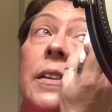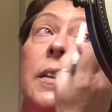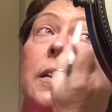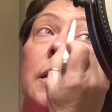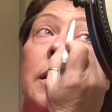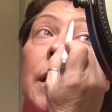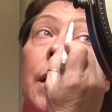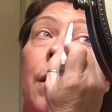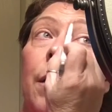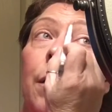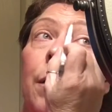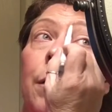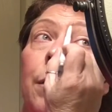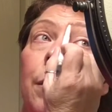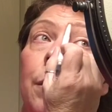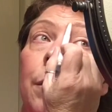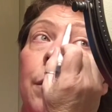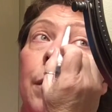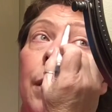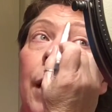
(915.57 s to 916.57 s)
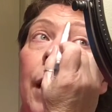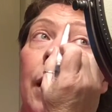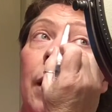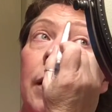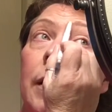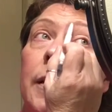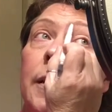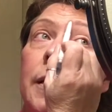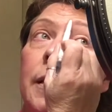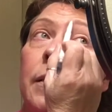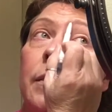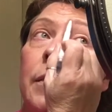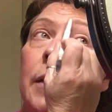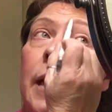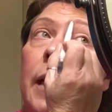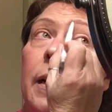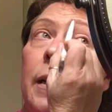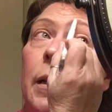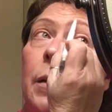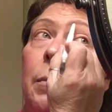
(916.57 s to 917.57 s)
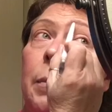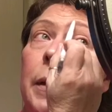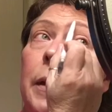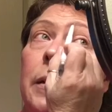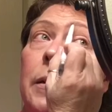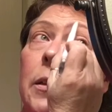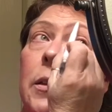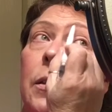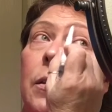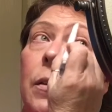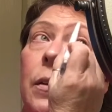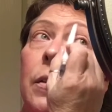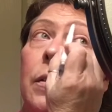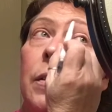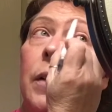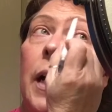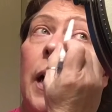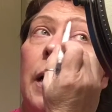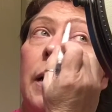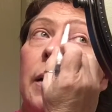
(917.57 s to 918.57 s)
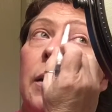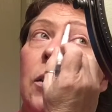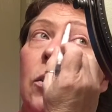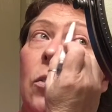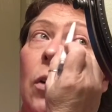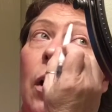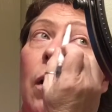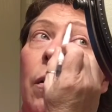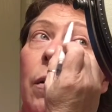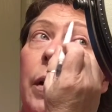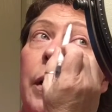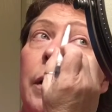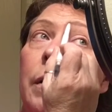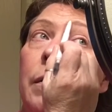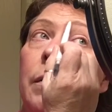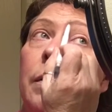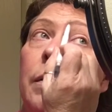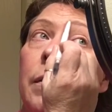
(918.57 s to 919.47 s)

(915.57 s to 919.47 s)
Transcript: So I also take the pencil and kind of draw it